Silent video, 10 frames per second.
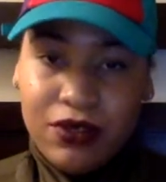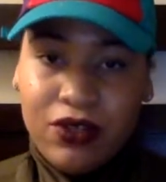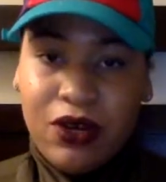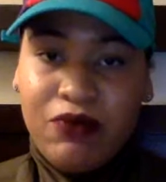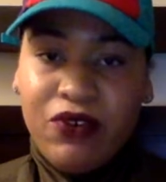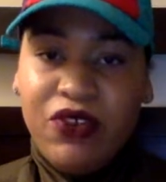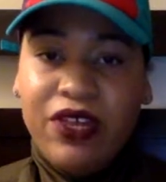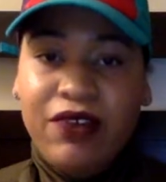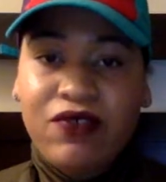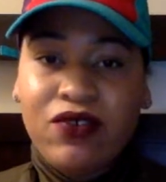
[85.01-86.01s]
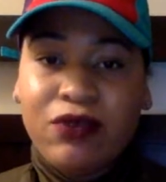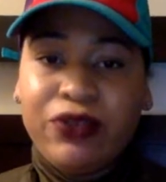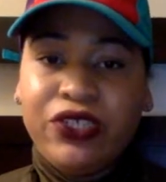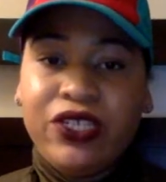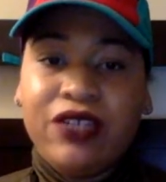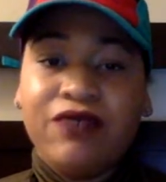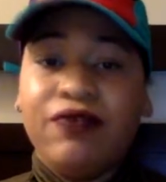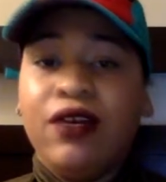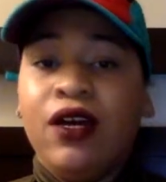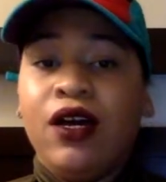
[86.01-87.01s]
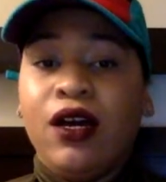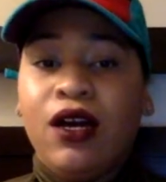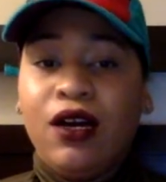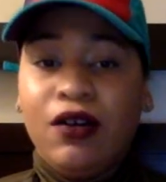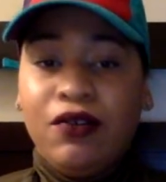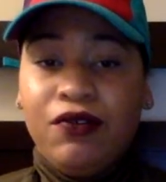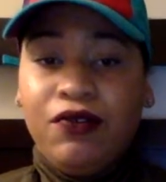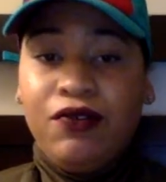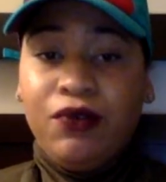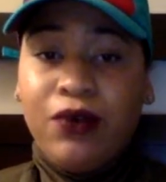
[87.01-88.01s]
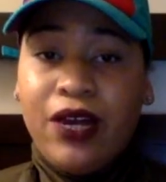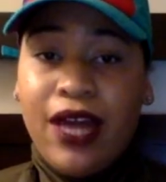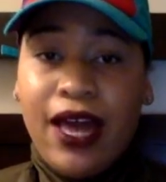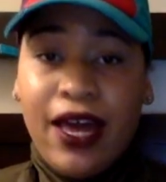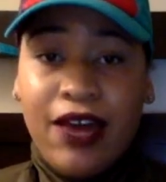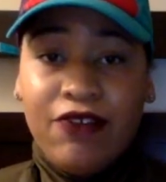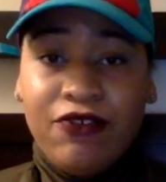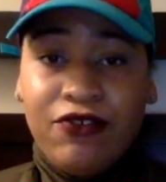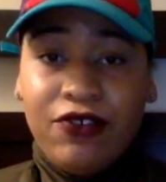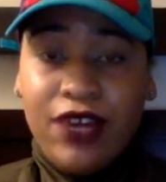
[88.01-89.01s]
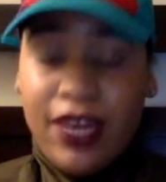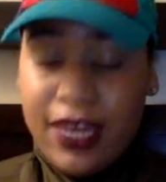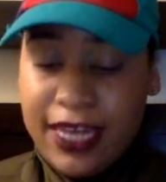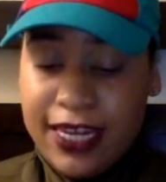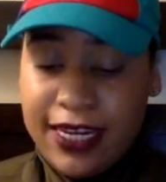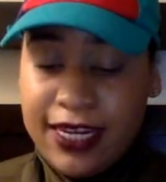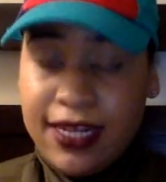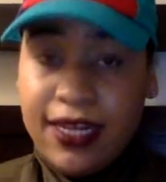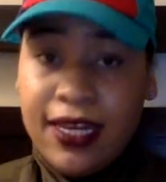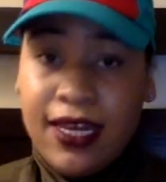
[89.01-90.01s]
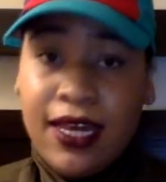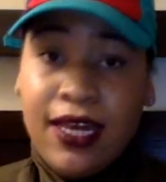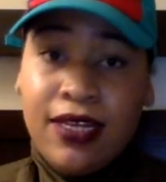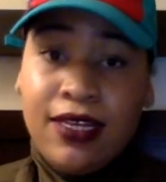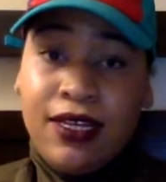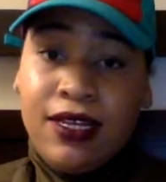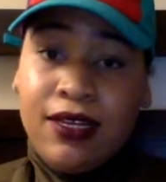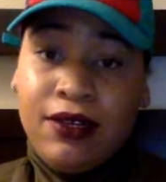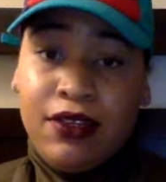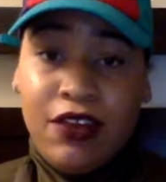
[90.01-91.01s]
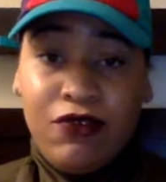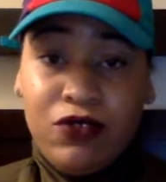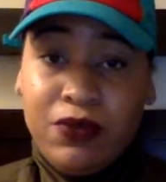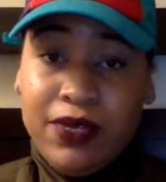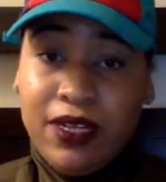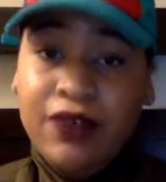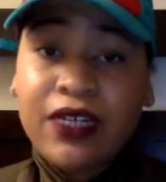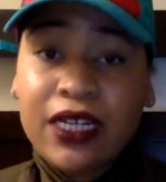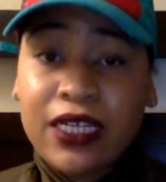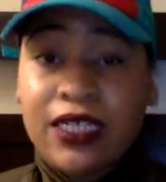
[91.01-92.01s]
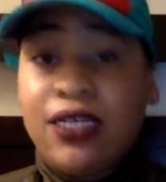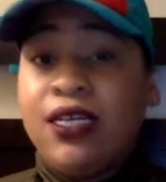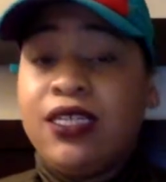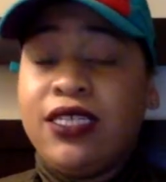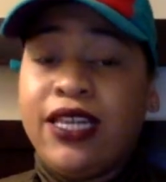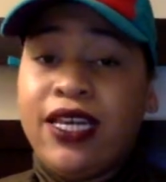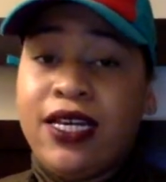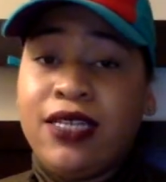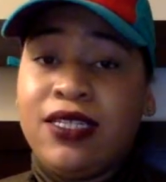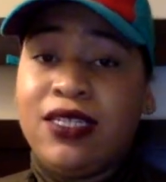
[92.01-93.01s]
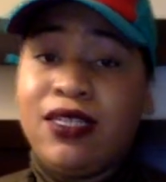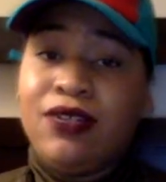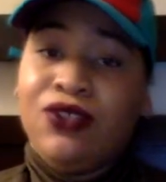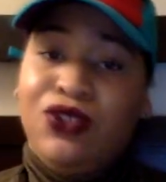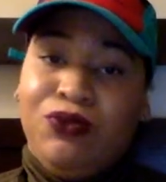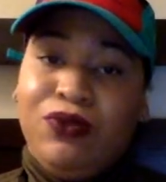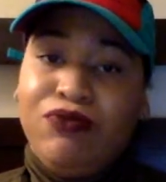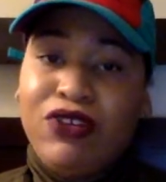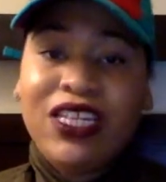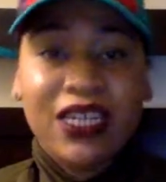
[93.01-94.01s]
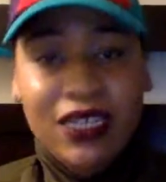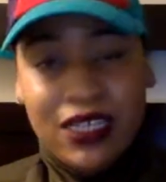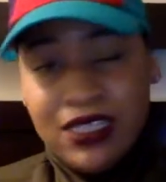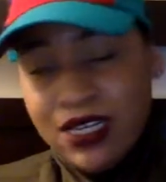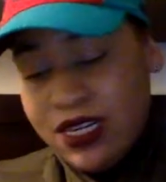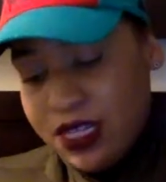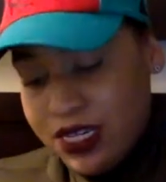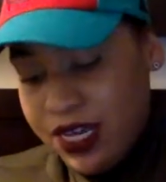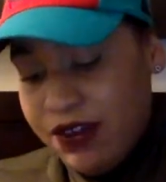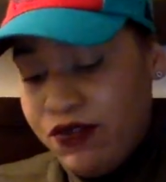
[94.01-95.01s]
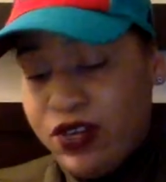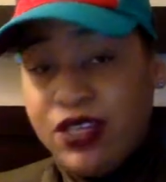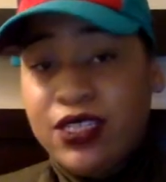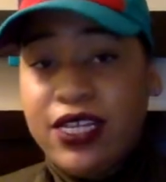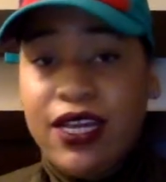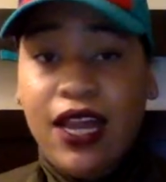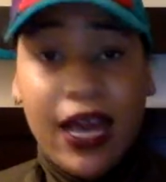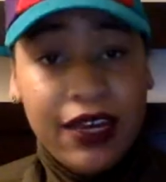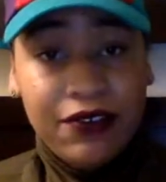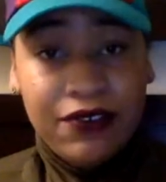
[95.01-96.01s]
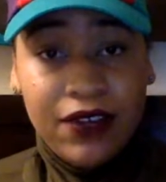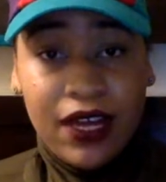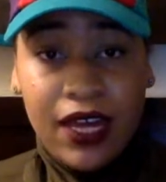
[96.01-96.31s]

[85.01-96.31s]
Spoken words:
You know, I'm real thankful and appreciative of what I have, and thankful to be living another day, to be breathing another day for another day of life,